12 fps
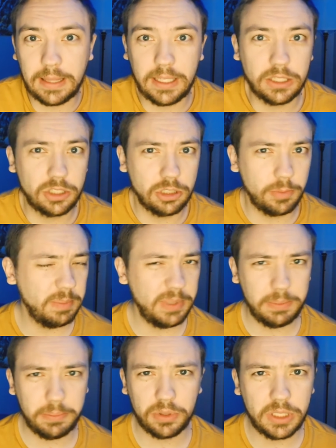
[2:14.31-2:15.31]
think so many
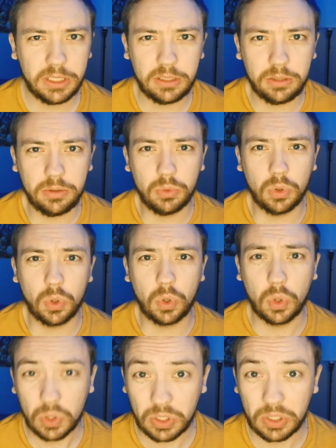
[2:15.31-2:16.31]
people need to
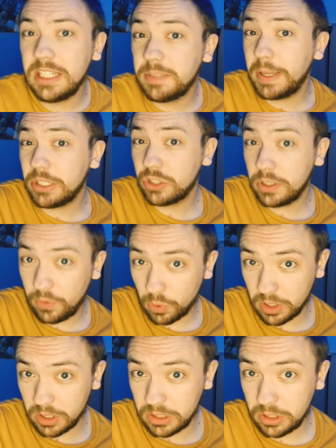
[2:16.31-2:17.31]
learn, especially for
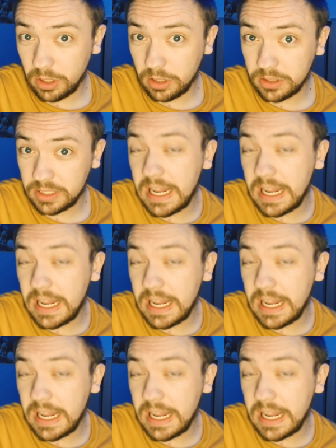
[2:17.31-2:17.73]
adults.